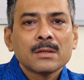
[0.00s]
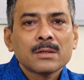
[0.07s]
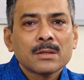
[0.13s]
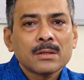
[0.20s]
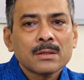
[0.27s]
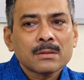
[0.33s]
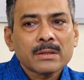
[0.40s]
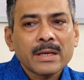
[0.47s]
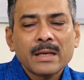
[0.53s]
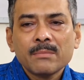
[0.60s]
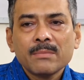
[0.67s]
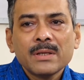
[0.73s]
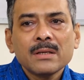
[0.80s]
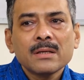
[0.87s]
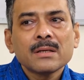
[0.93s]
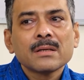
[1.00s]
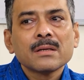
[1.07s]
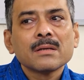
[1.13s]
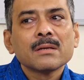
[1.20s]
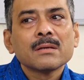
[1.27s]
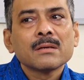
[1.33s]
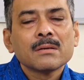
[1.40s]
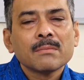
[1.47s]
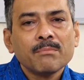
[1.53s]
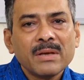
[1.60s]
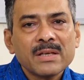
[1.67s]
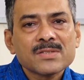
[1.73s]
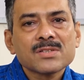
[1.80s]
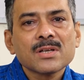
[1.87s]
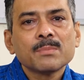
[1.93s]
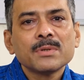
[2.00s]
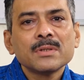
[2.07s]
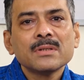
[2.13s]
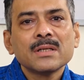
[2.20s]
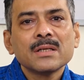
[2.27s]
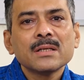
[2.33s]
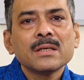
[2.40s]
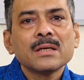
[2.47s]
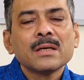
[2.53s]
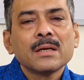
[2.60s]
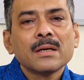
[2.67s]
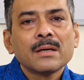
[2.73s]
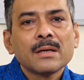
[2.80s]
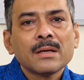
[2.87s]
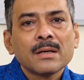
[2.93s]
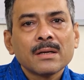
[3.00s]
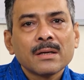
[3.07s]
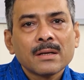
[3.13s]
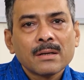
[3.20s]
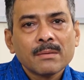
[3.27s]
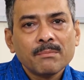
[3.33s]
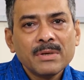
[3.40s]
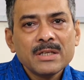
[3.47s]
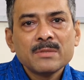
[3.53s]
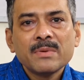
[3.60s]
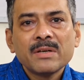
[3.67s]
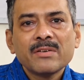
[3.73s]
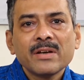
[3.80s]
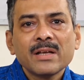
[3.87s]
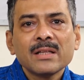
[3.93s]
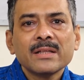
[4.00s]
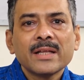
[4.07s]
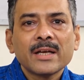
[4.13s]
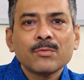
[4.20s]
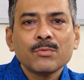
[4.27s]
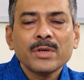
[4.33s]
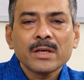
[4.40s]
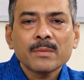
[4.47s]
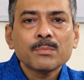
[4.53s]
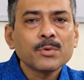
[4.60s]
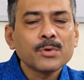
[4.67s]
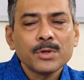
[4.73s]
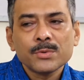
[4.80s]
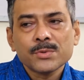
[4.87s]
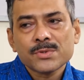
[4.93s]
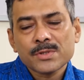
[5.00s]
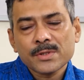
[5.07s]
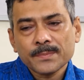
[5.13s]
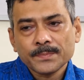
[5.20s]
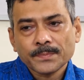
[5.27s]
can be based upon the bridge material that we have produced.